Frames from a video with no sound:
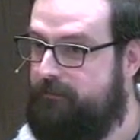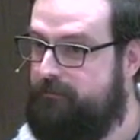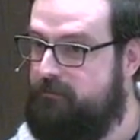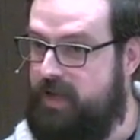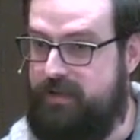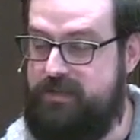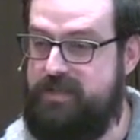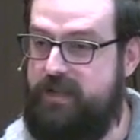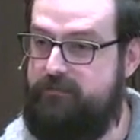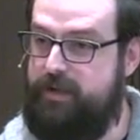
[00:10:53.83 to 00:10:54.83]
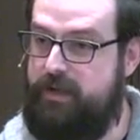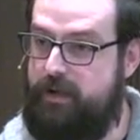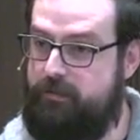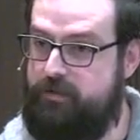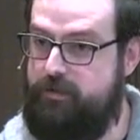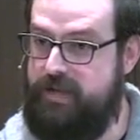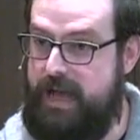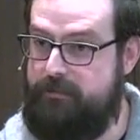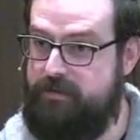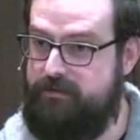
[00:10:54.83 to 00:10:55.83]
And instead of being able to
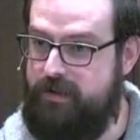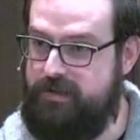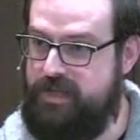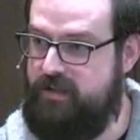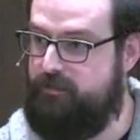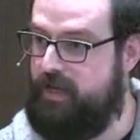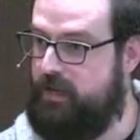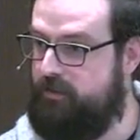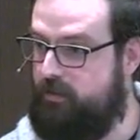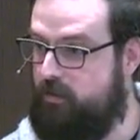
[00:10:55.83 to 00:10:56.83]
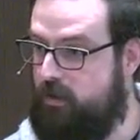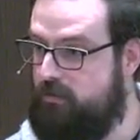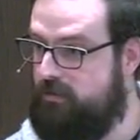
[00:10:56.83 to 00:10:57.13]
adapt, instead of being able to grow,